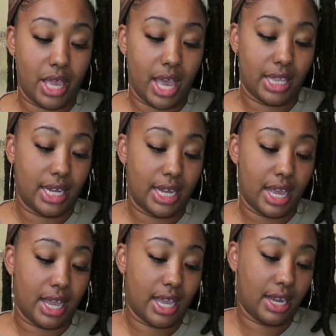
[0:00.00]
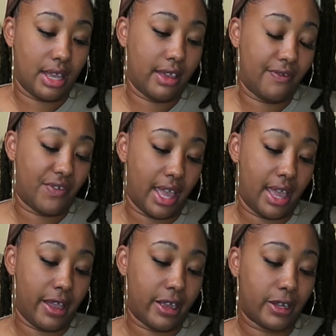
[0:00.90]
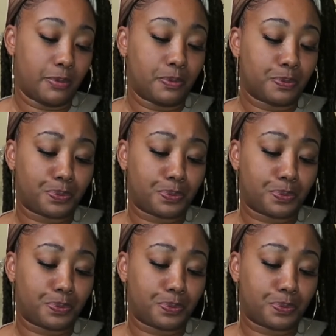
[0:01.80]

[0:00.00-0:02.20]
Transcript: we have the nine of air